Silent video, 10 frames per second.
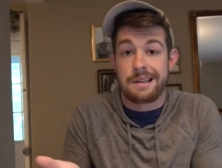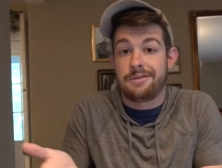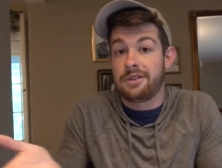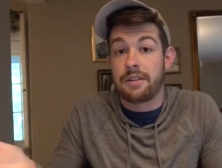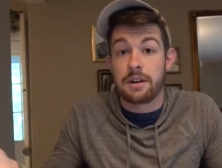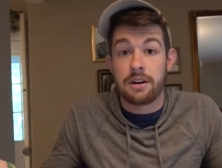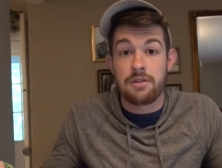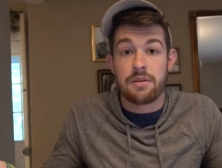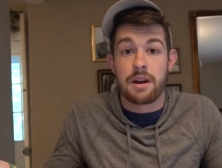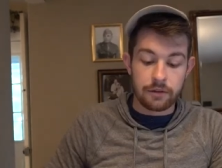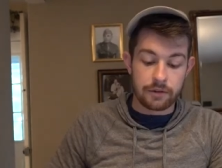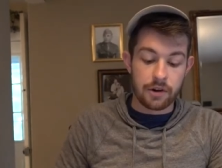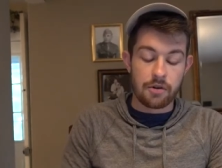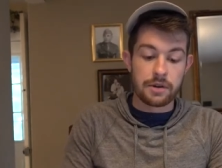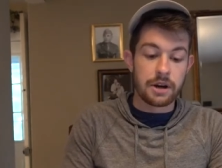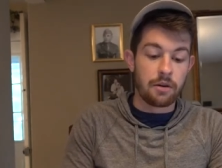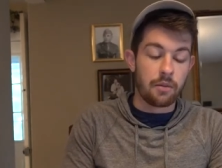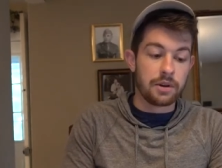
Like there's nothing to do there. So, you know,